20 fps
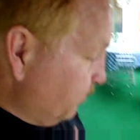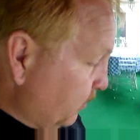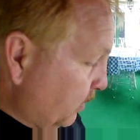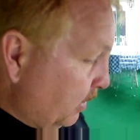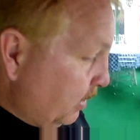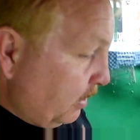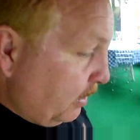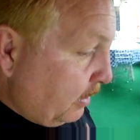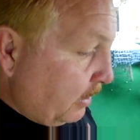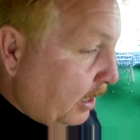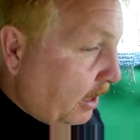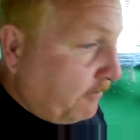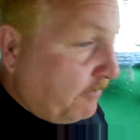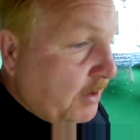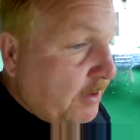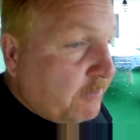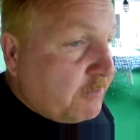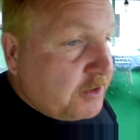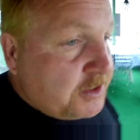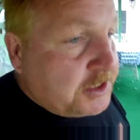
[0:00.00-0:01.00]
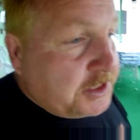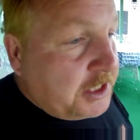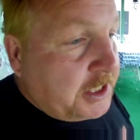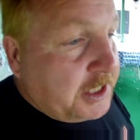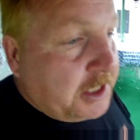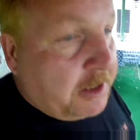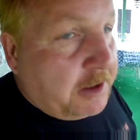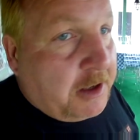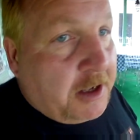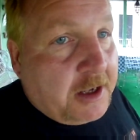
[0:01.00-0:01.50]
uh, i've never seen a,
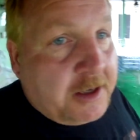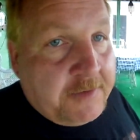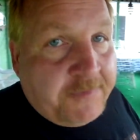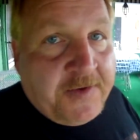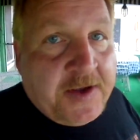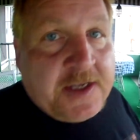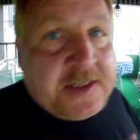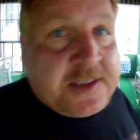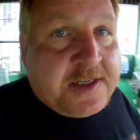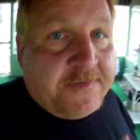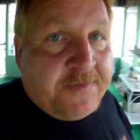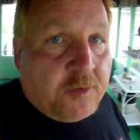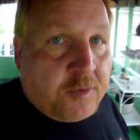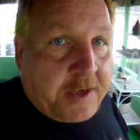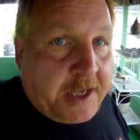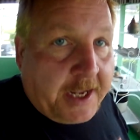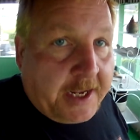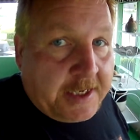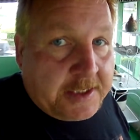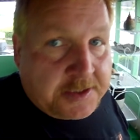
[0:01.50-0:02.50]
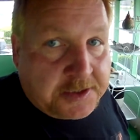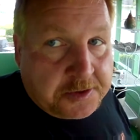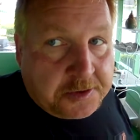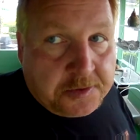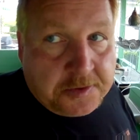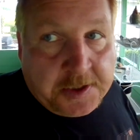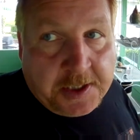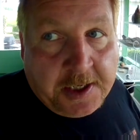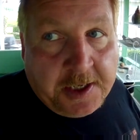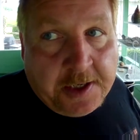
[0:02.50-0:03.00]
a, festival
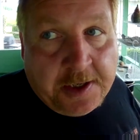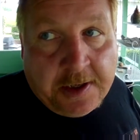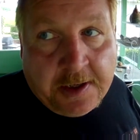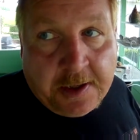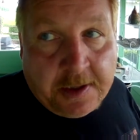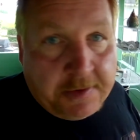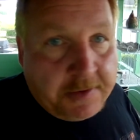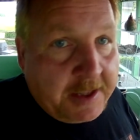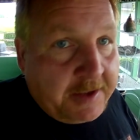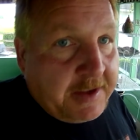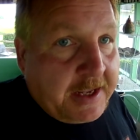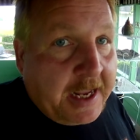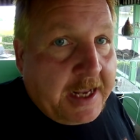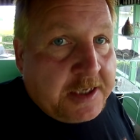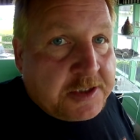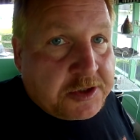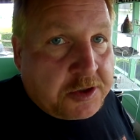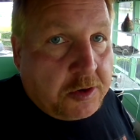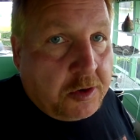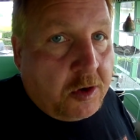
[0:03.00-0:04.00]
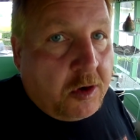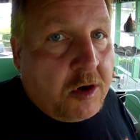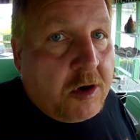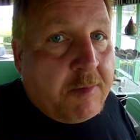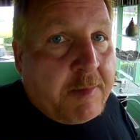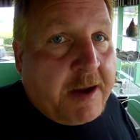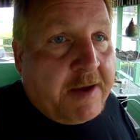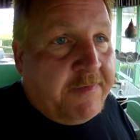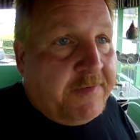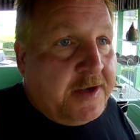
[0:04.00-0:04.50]
canceled and they canceled all
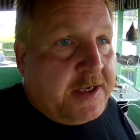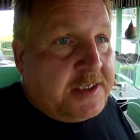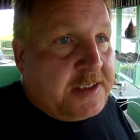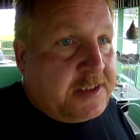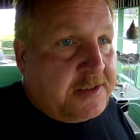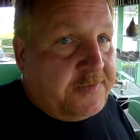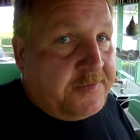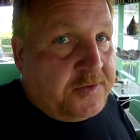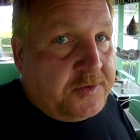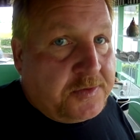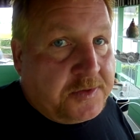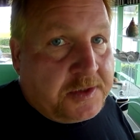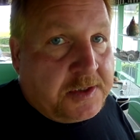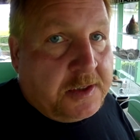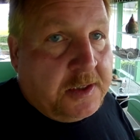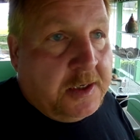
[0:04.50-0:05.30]
my festivals